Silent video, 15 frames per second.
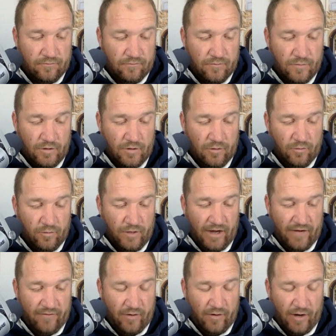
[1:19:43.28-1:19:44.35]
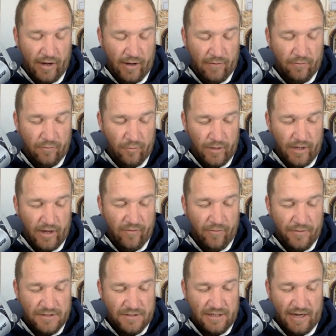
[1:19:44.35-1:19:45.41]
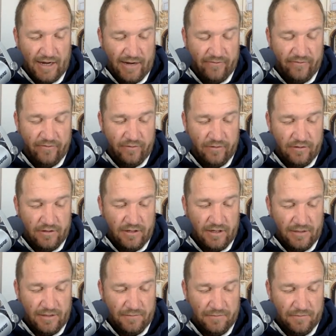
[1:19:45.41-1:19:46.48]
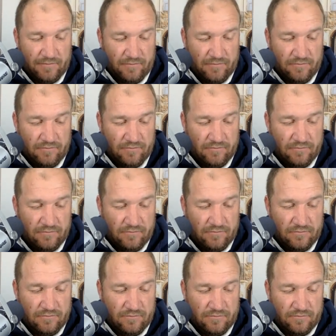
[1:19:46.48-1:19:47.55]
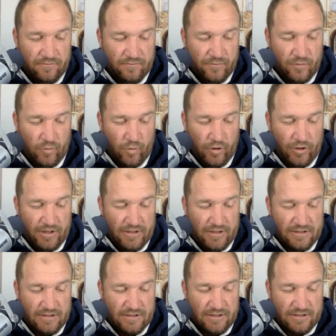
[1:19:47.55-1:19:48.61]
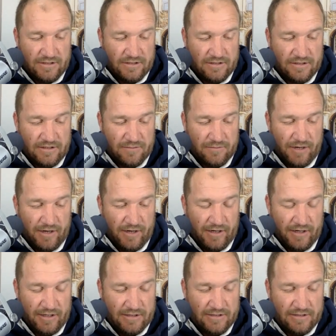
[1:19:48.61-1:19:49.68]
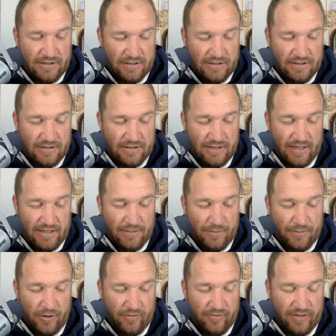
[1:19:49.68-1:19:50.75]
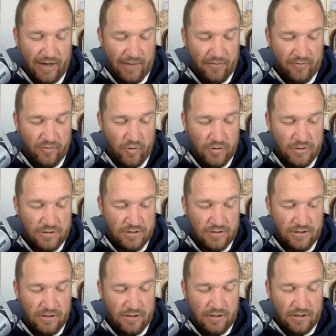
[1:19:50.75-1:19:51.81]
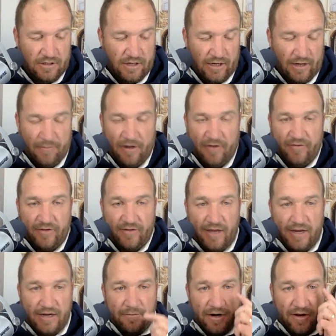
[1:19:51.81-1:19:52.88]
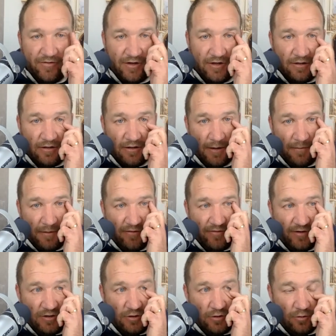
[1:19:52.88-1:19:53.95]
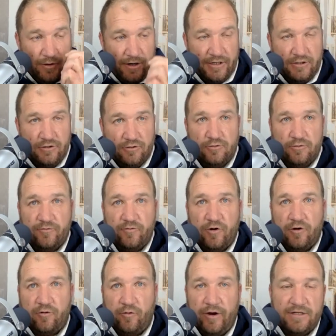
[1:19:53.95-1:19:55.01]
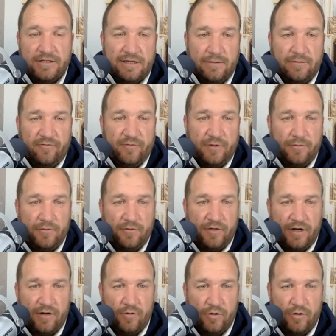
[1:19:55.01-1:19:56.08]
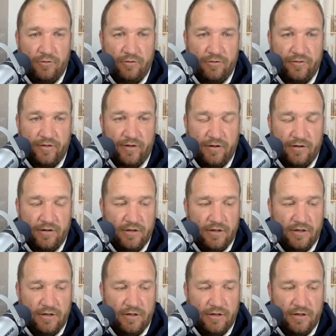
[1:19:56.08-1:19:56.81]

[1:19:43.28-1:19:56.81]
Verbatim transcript: you we have uh, we have a busy life. Um, work is is is my is is takes up a lot of time, of course, and I'm loving that. I'm loving I'm loving doing what I do. I've got a great team of people that I work with, and